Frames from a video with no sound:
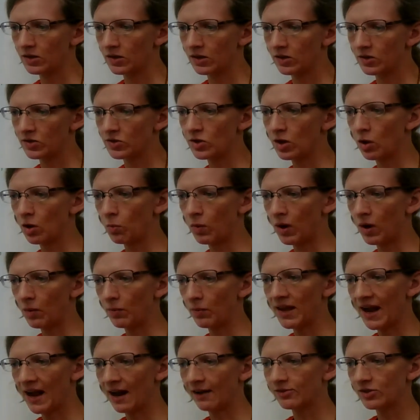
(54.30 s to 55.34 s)
So what we
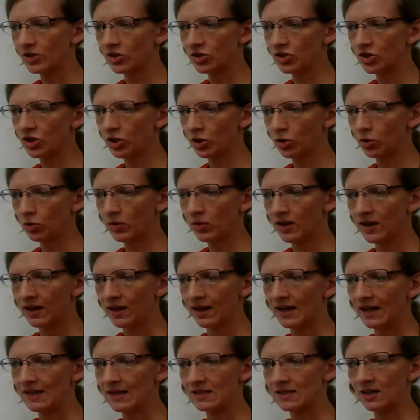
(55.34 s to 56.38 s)
have to do
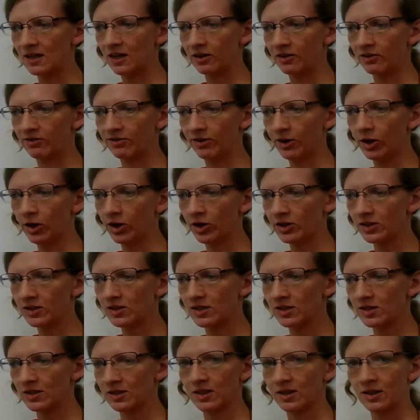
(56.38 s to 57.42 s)
is
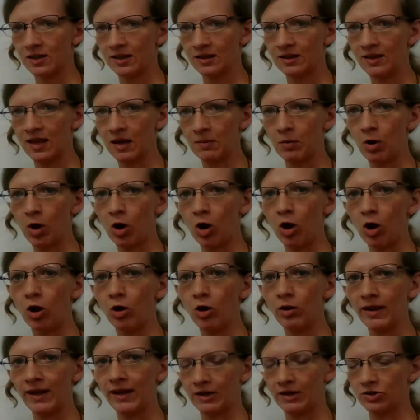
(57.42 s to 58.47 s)
convert them all
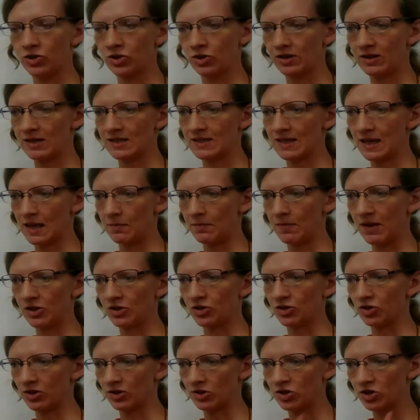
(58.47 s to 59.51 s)
into the same measure.
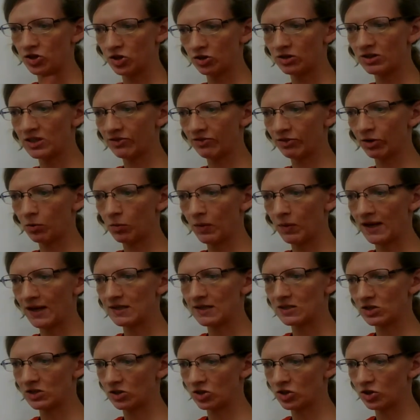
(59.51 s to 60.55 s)
There's two different ways
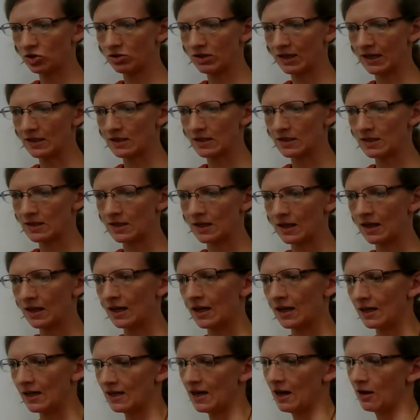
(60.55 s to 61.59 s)
to do this.
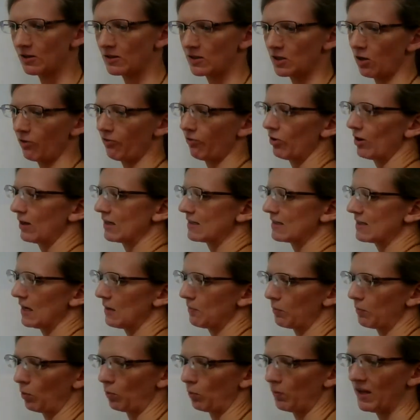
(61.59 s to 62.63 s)
Now, so for
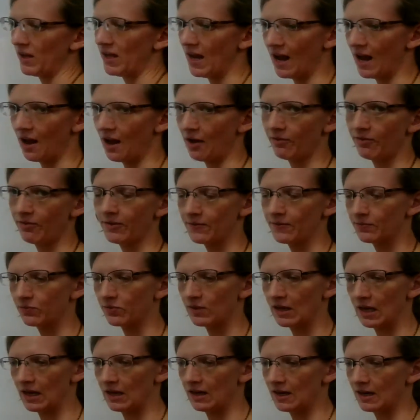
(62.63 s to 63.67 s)
example, we have
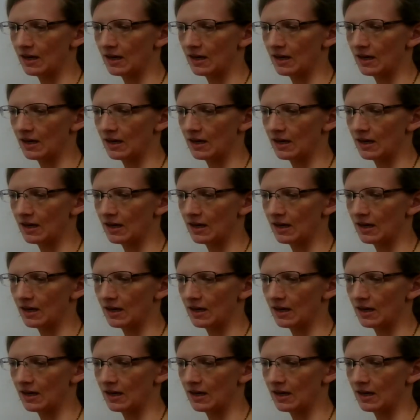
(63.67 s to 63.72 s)
the